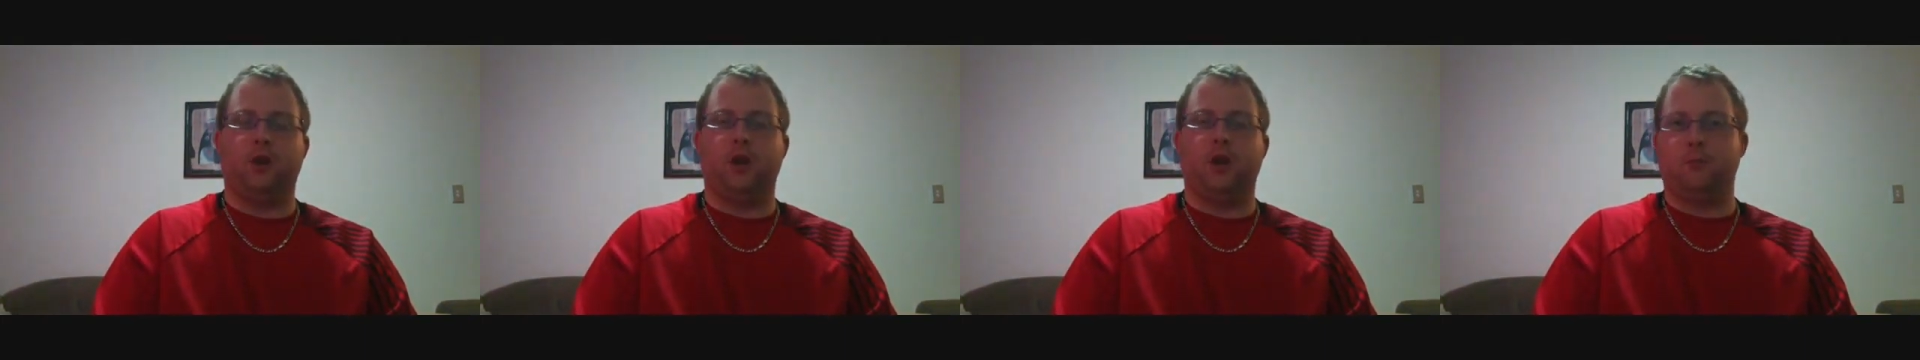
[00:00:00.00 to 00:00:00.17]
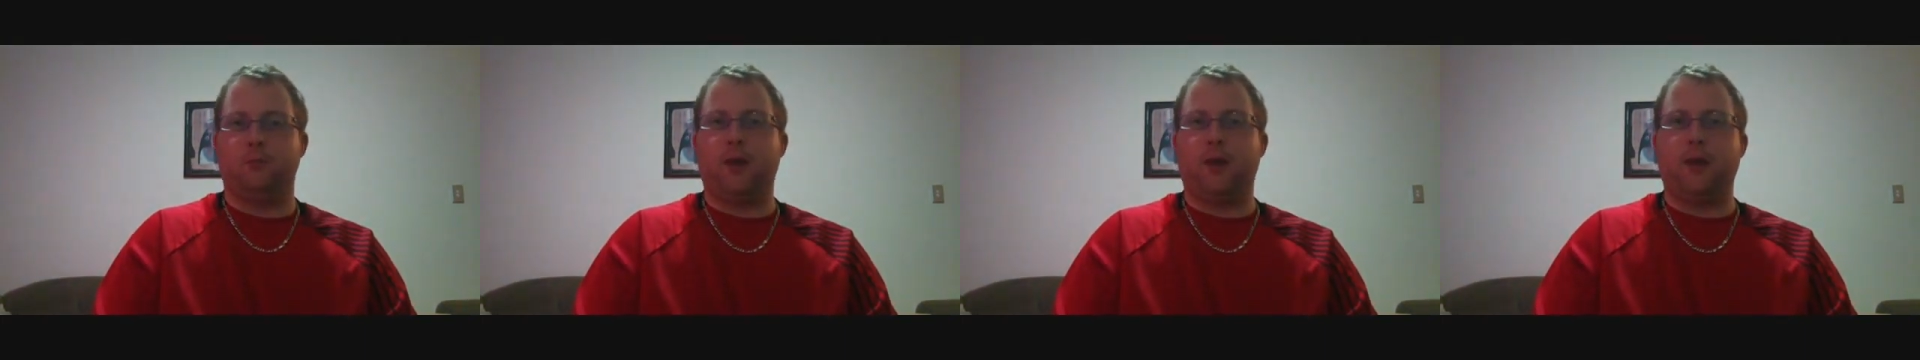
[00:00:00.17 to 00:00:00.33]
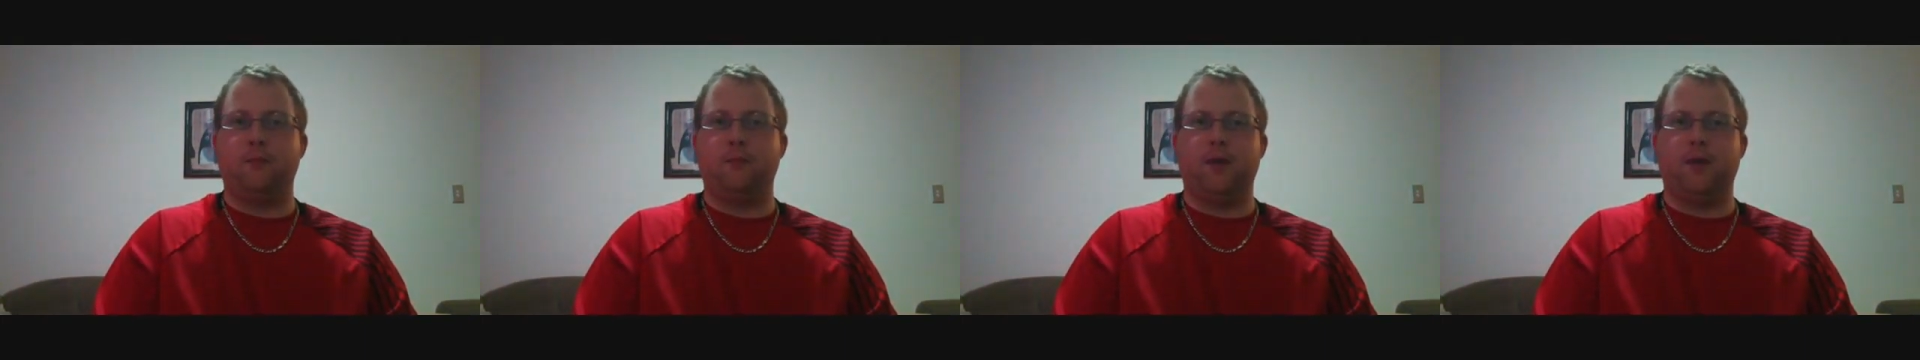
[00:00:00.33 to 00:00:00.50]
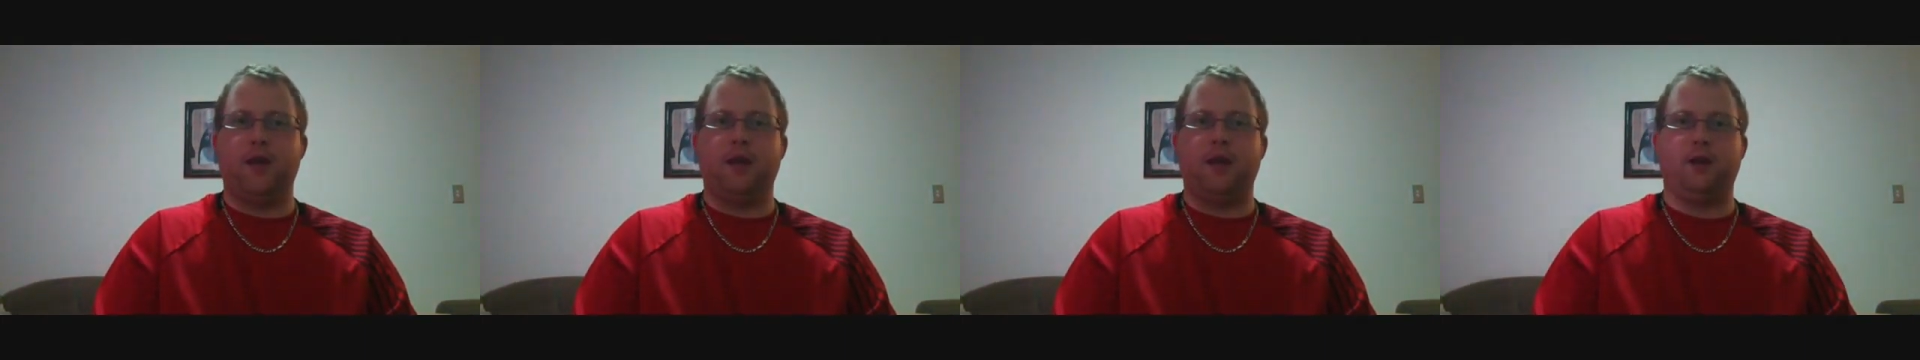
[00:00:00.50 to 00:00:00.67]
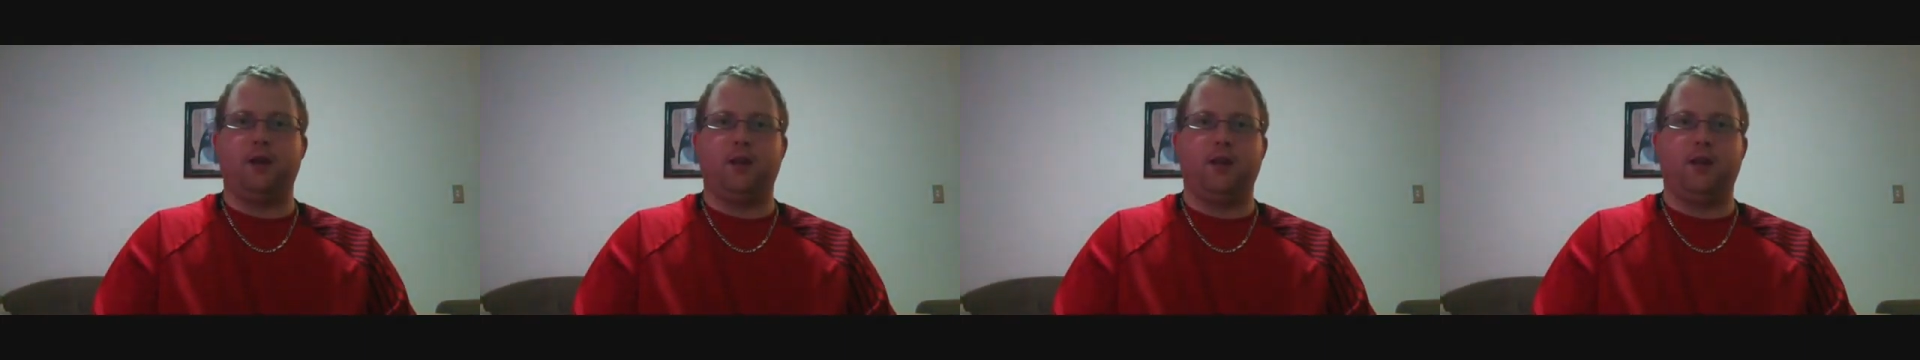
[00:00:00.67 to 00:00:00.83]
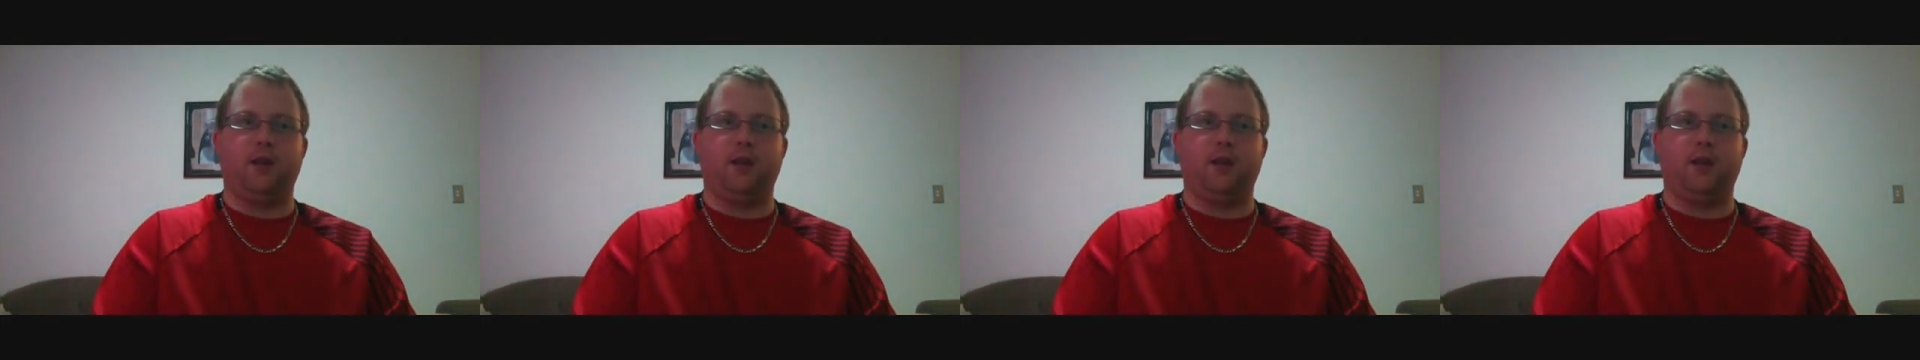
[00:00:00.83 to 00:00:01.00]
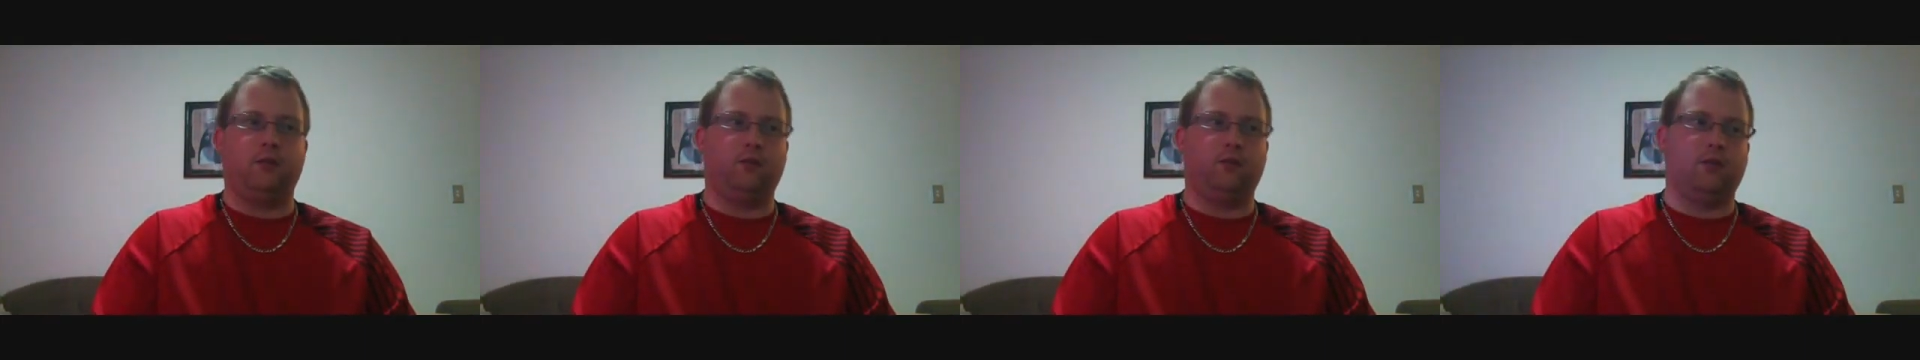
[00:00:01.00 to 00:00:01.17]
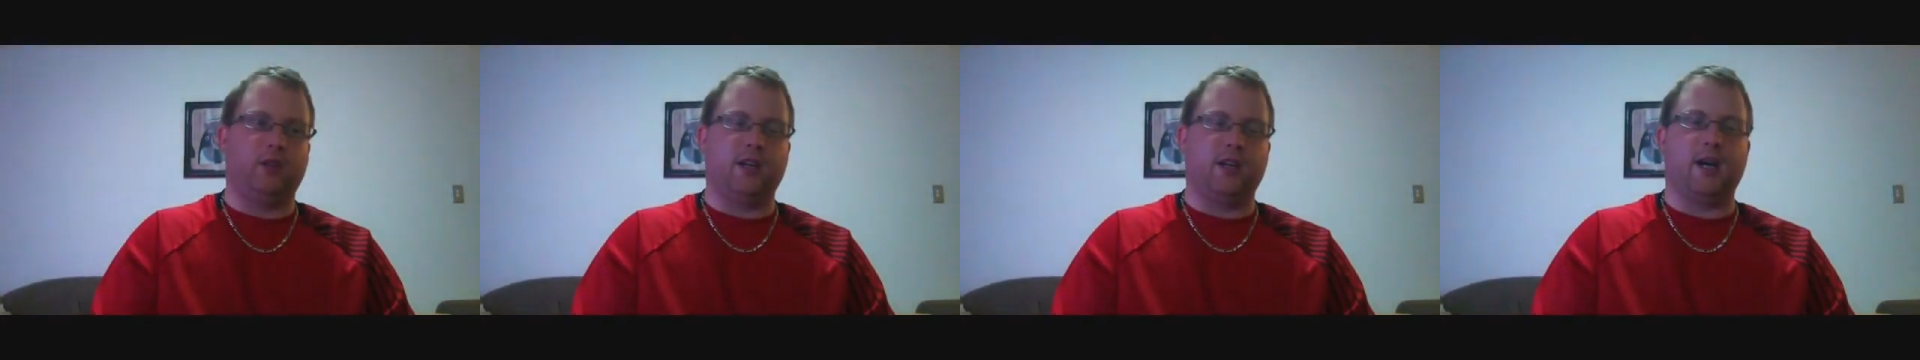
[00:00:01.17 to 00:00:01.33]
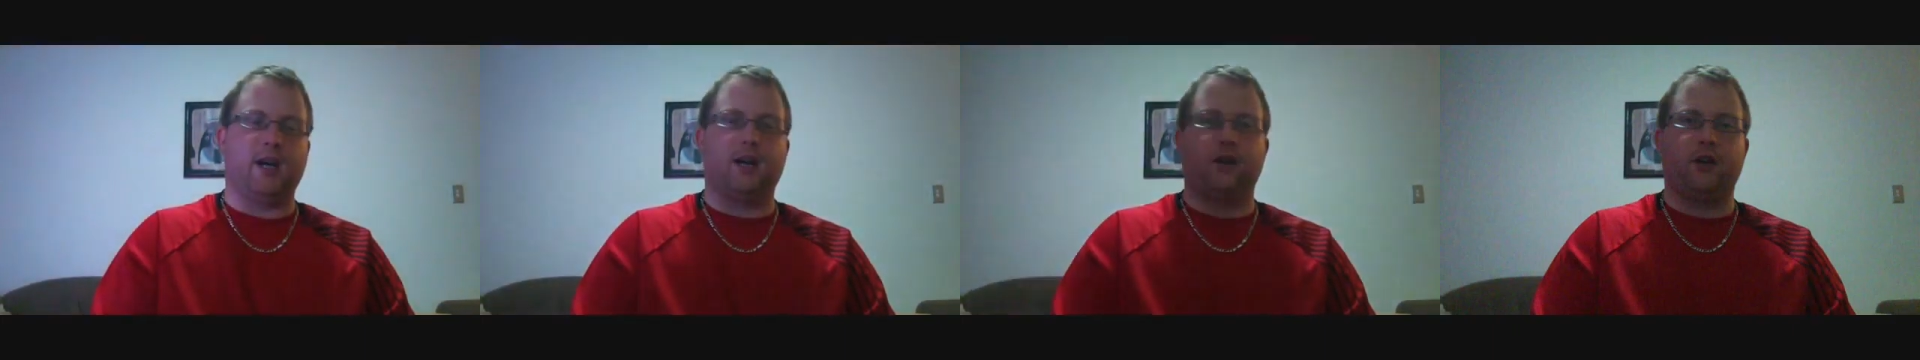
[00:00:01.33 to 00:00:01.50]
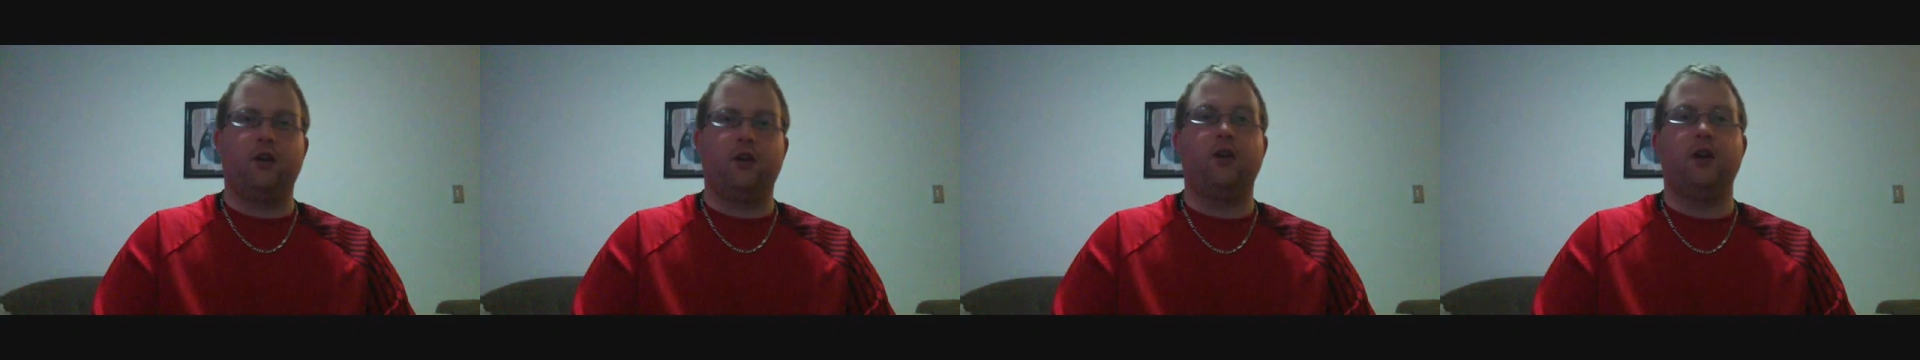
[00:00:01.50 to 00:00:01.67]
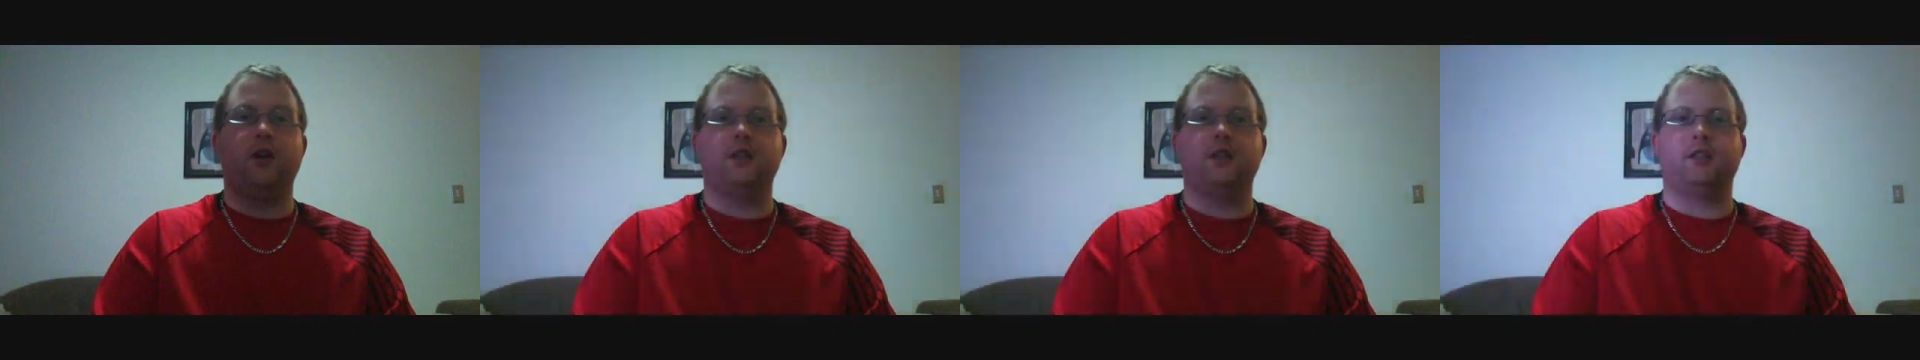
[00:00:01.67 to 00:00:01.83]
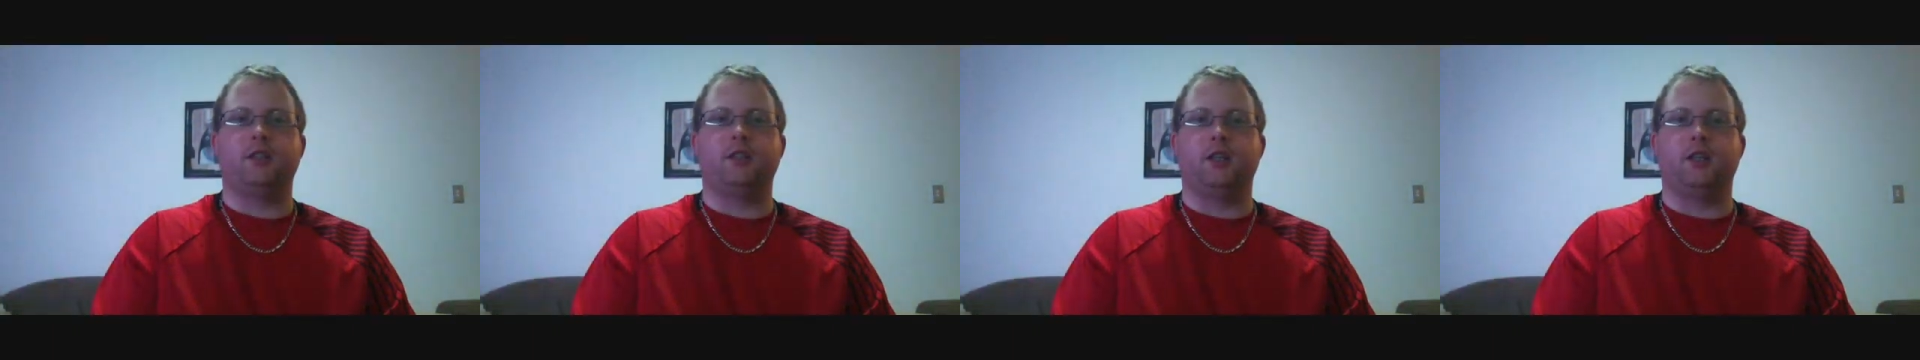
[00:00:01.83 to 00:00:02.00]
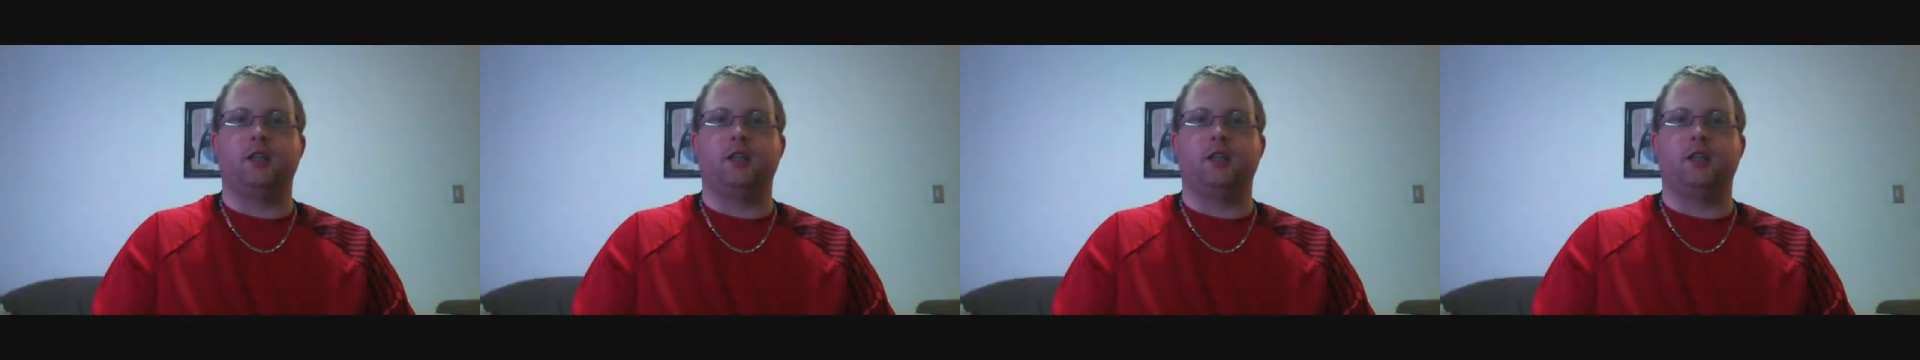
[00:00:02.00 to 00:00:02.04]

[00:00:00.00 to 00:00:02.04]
I like Batman and The Dark Knight,